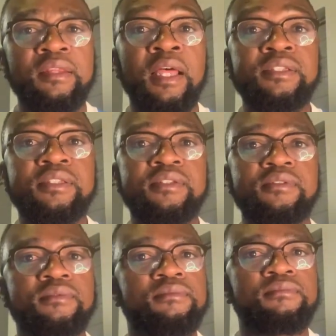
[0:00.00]

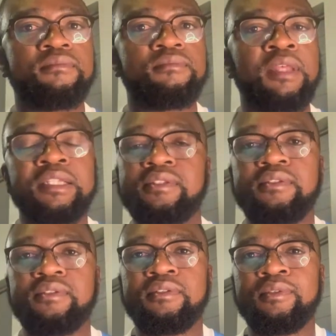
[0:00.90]
That's
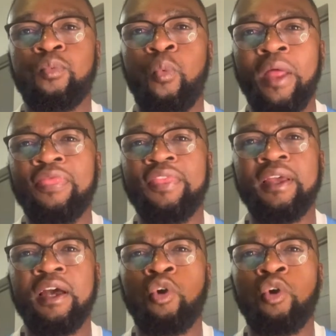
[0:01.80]
one thing,